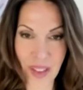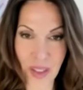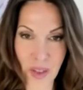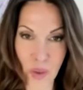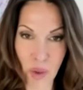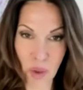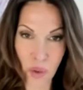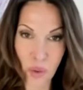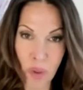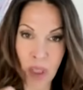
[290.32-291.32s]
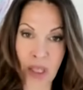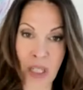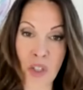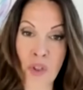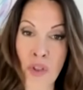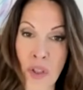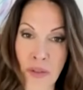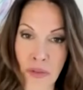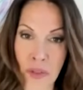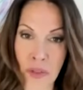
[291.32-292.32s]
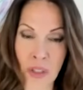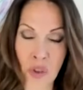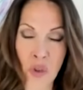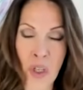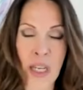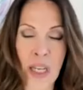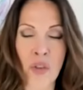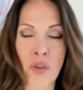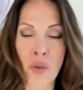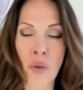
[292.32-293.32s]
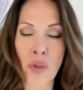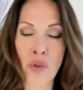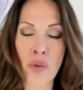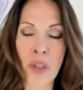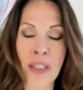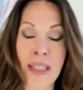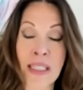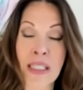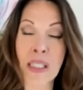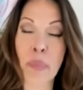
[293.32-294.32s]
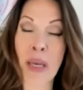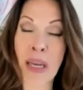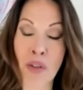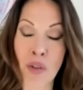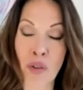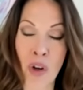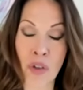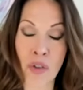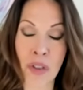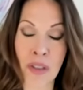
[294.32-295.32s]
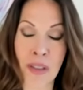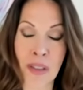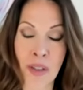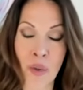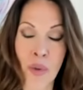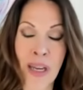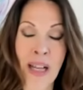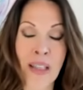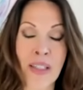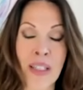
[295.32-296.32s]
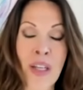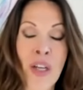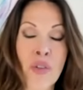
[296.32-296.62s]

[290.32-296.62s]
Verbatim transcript: so that you can shift and change, so that you can expand your consciousness and your reality,